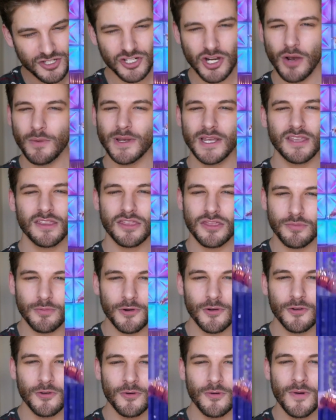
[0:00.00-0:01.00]
showing
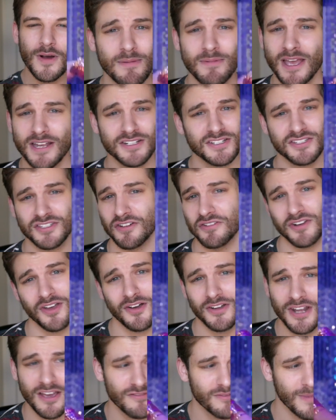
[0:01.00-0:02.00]
through. Maybe I just don't
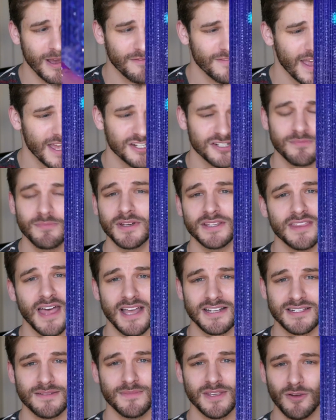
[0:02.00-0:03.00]
know enough about fashion, but that to